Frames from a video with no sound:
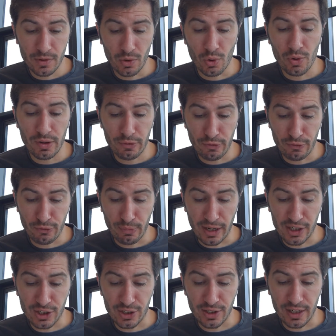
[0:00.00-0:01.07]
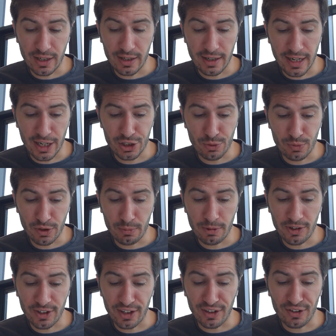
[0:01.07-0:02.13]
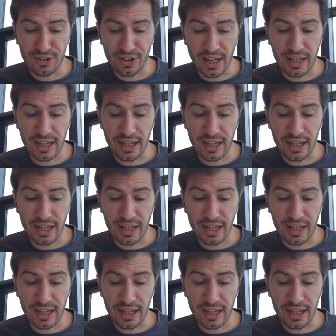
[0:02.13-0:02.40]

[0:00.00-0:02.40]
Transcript: or of information in connection with the proceedings